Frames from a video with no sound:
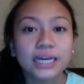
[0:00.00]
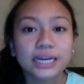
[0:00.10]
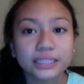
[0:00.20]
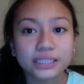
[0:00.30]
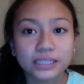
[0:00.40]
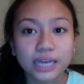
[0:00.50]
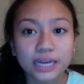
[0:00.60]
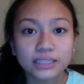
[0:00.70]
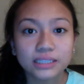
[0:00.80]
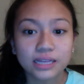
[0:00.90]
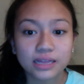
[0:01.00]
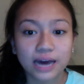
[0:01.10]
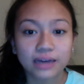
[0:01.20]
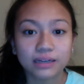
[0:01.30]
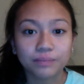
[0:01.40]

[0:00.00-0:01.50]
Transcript: it says that